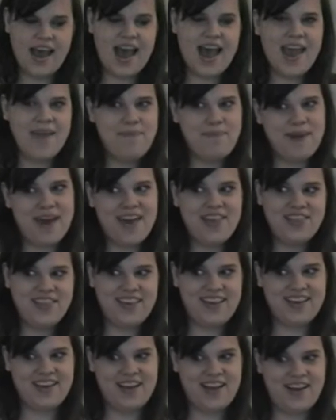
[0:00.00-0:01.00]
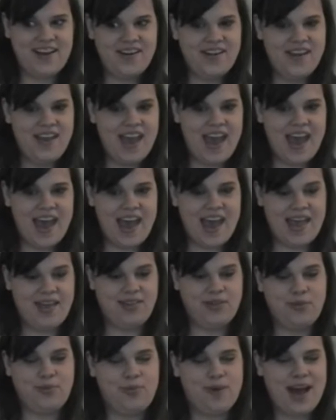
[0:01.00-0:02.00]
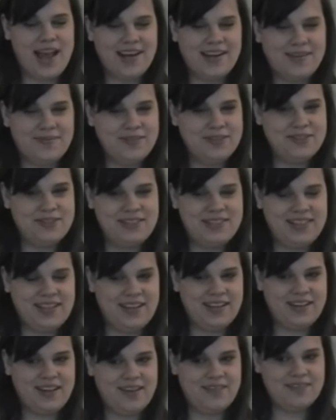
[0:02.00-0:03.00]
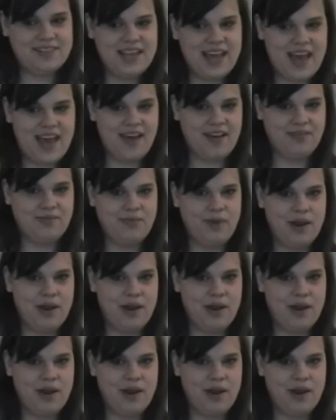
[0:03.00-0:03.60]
Hi, Beth here at the YWCA downtown,